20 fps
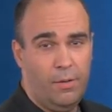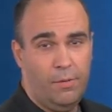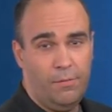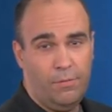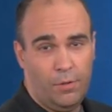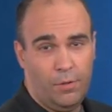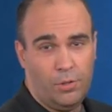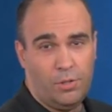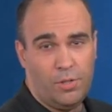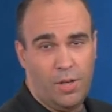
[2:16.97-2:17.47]

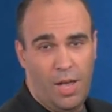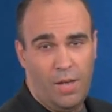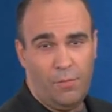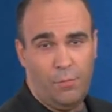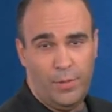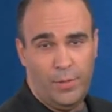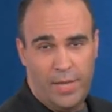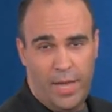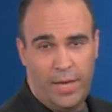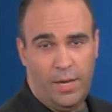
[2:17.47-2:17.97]
First off,
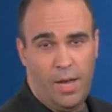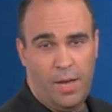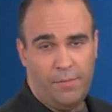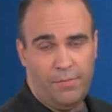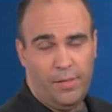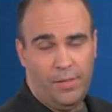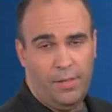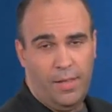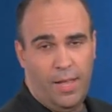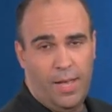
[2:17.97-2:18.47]
we take off
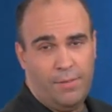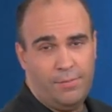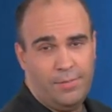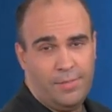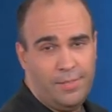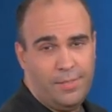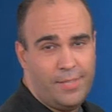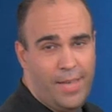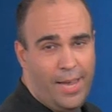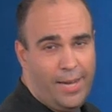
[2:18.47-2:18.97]
the gloves.
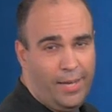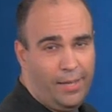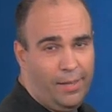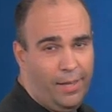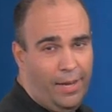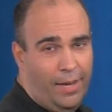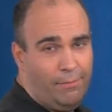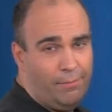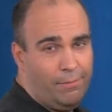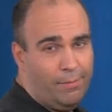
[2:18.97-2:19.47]

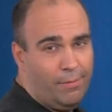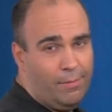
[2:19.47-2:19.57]
Secondly,